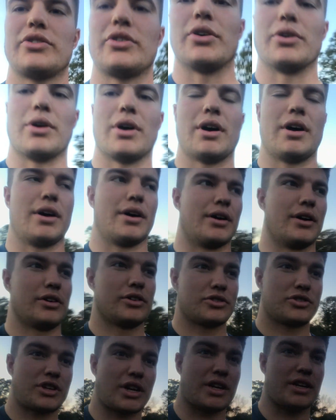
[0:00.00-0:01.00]
so
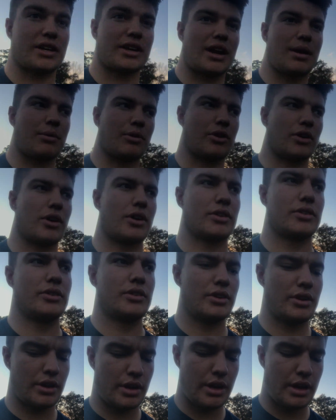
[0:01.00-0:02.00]
just checking camera card,
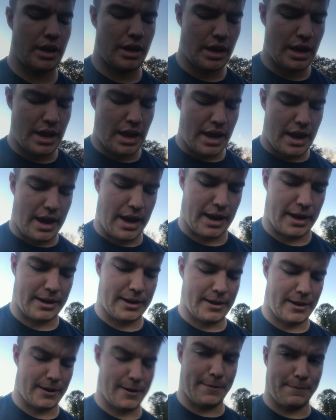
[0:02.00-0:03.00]
and